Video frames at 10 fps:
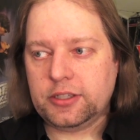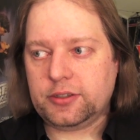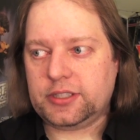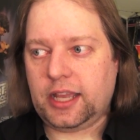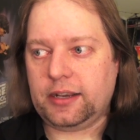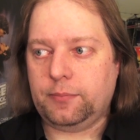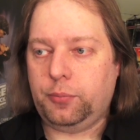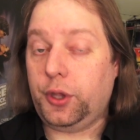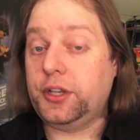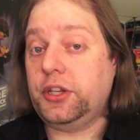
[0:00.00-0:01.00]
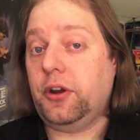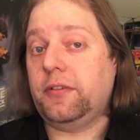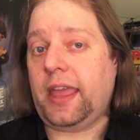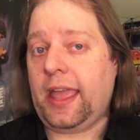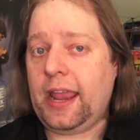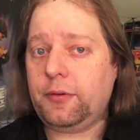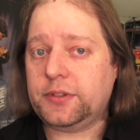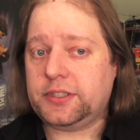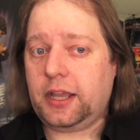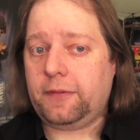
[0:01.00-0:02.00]
So it's not bludgeoning you over the head
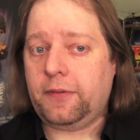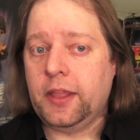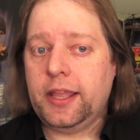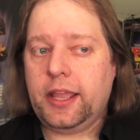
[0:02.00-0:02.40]
with stuff.